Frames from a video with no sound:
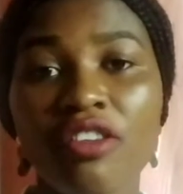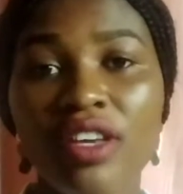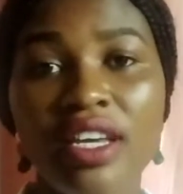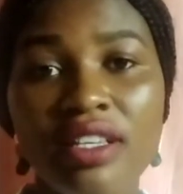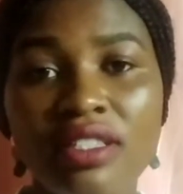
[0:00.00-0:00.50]

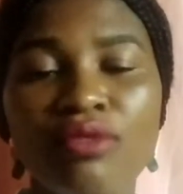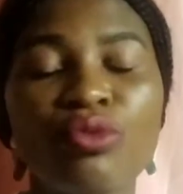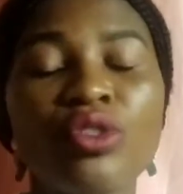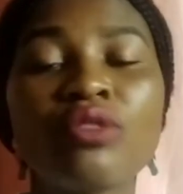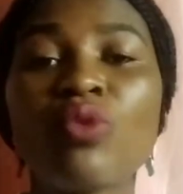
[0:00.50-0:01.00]
years
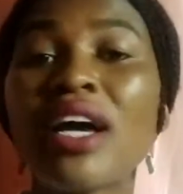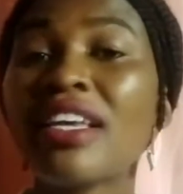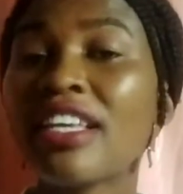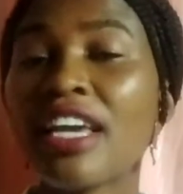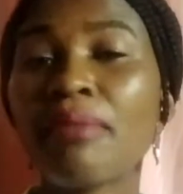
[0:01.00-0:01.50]
with 1
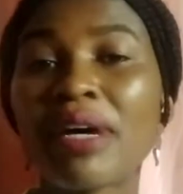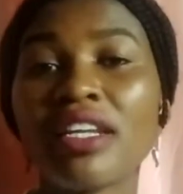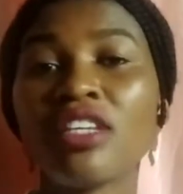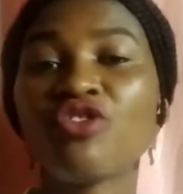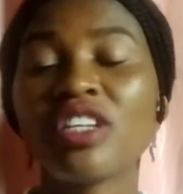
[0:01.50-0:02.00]
year
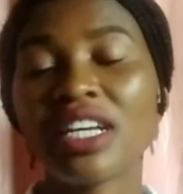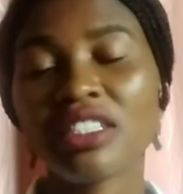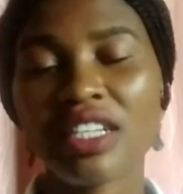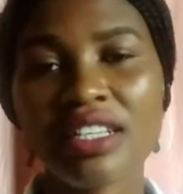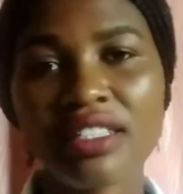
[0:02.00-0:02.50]
mandatory
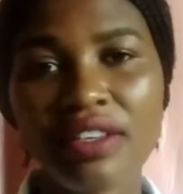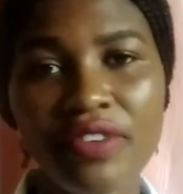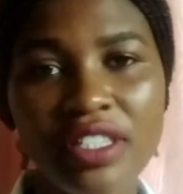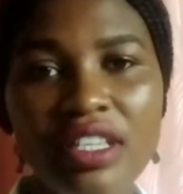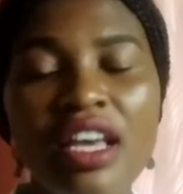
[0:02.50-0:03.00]
national
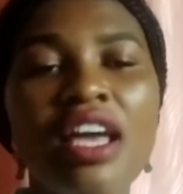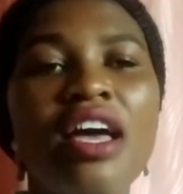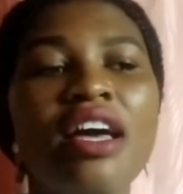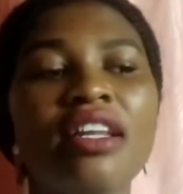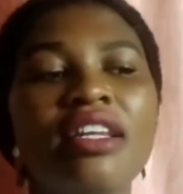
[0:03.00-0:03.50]
service,
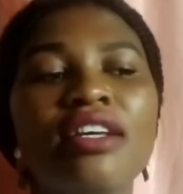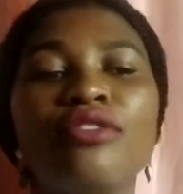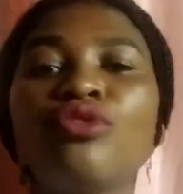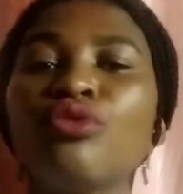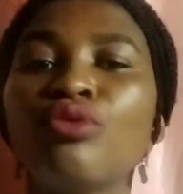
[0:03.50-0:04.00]
and then
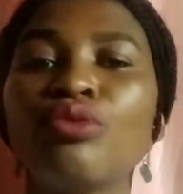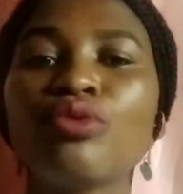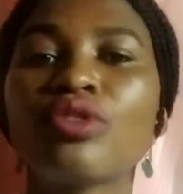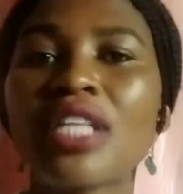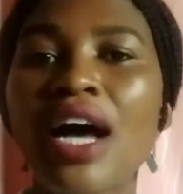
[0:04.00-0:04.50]
you
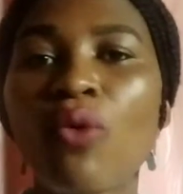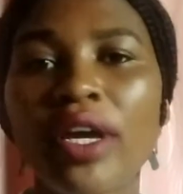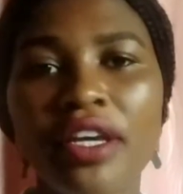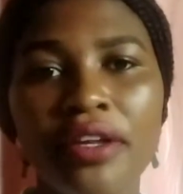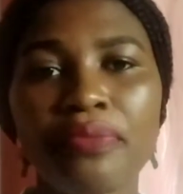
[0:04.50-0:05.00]
start
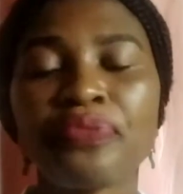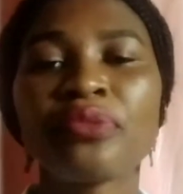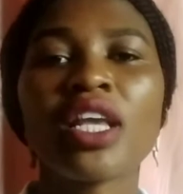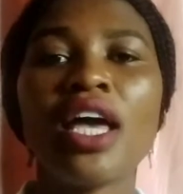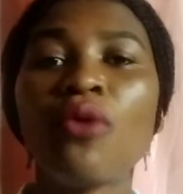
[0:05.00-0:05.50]
working.
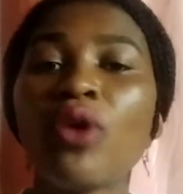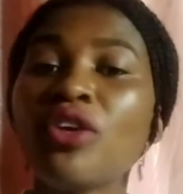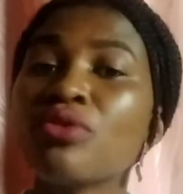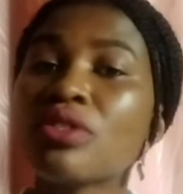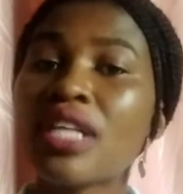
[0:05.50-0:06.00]
And when
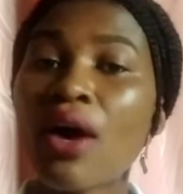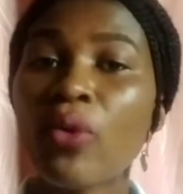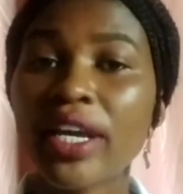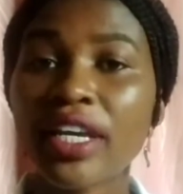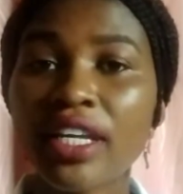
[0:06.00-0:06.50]
you start
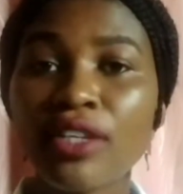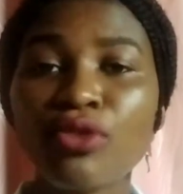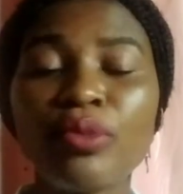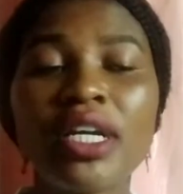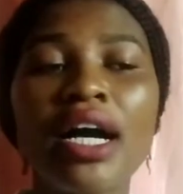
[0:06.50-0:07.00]
working,
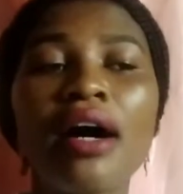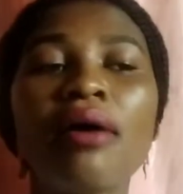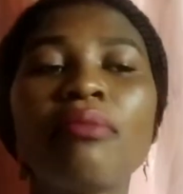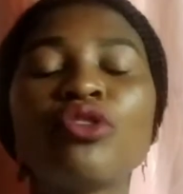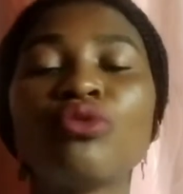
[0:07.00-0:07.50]

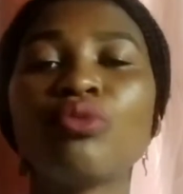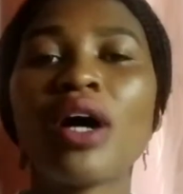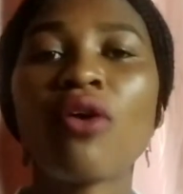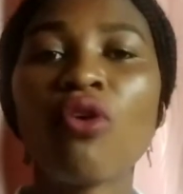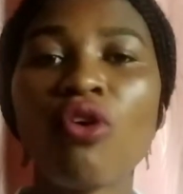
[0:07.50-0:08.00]
you
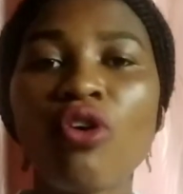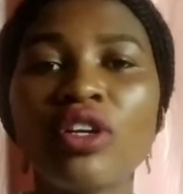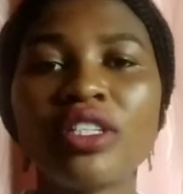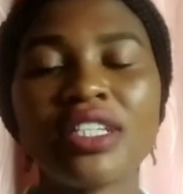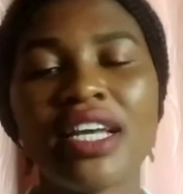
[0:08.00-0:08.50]
are
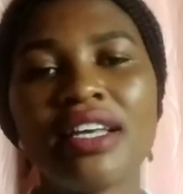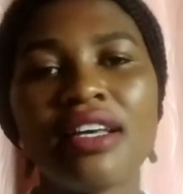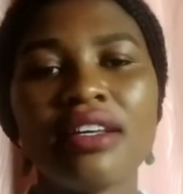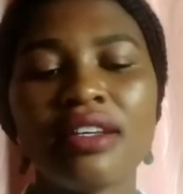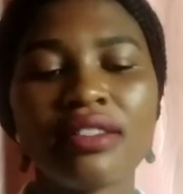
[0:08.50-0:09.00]
called
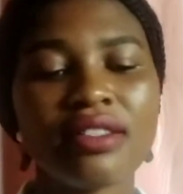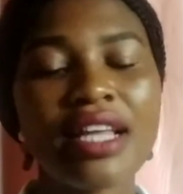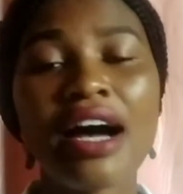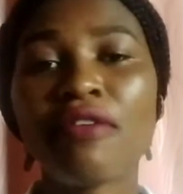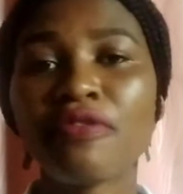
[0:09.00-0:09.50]
a
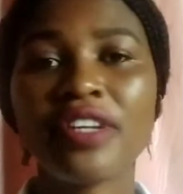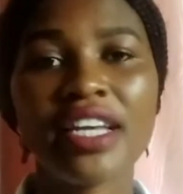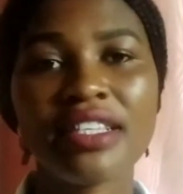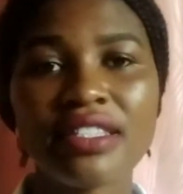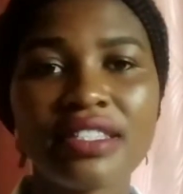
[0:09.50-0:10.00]
staff
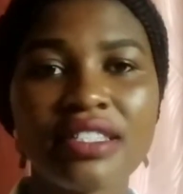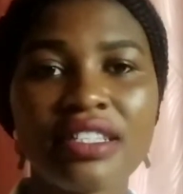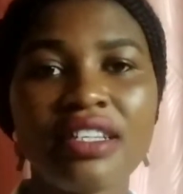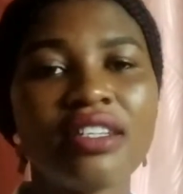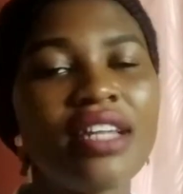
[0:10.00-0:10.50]
nurse.
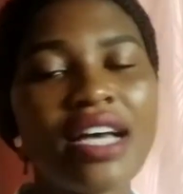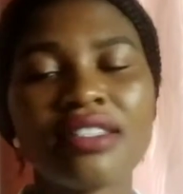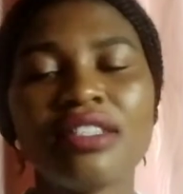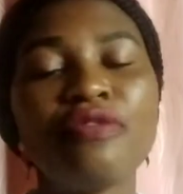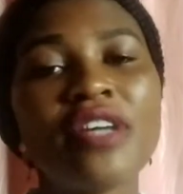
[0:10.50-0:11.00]
That's
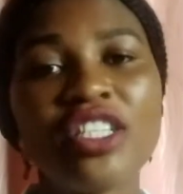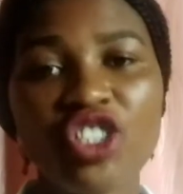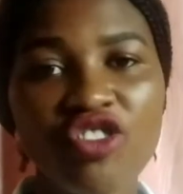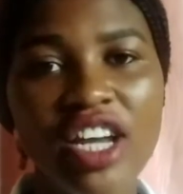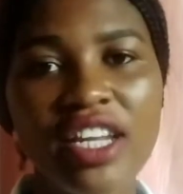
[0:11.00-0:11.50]
if you're a
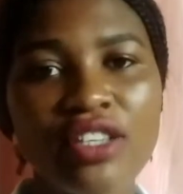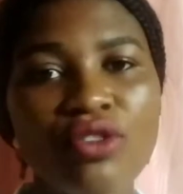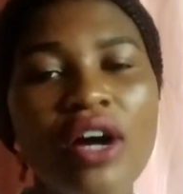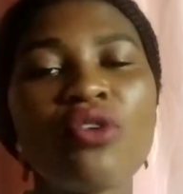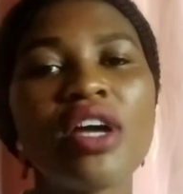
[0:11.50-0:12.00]
general nurse, you
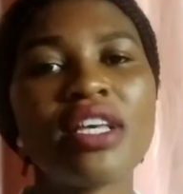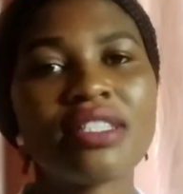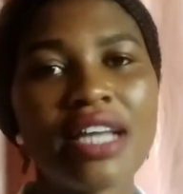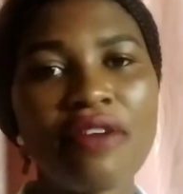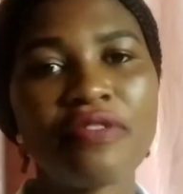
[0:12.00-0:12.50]
are called a
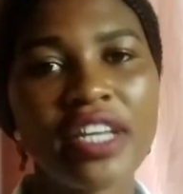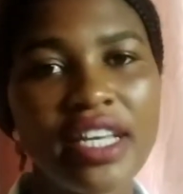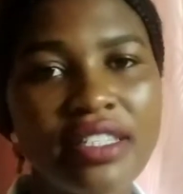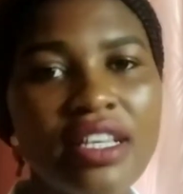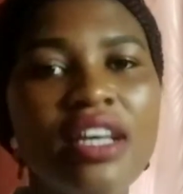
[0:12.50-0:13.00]
staff nurse.